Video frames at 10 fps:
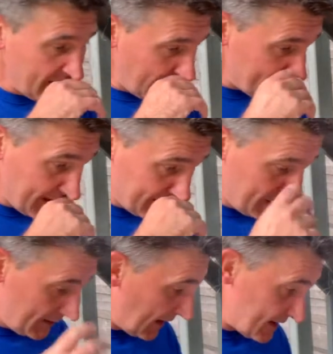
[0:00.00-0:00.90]
Let's get
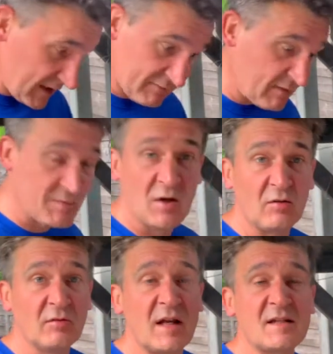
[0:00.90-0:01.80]
the ribs
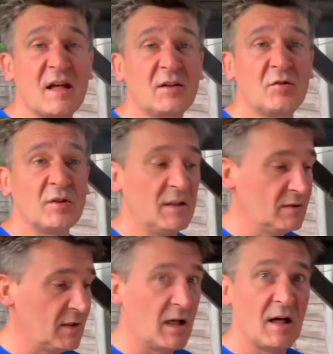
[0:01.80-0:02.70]
on. Let's get
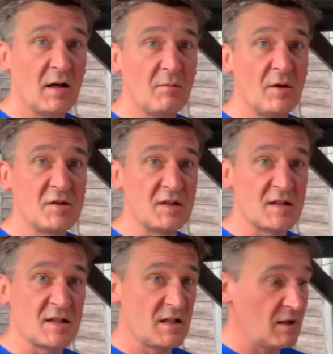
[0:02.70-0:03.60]
cooking. As you can
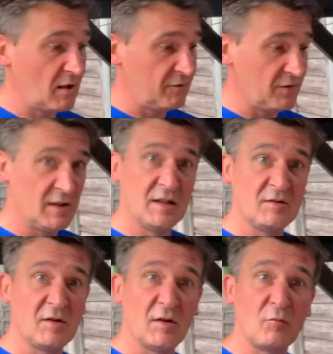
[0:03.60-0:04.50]
see, hopefully
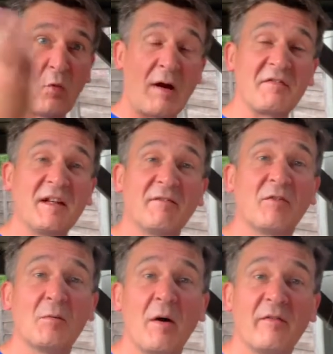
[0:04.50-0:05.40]
wafting in
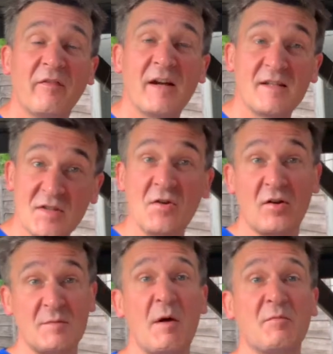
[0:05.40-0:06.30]
front of my face. It's
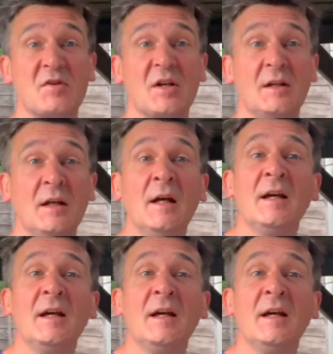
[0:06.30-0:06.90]
not a smoke machine.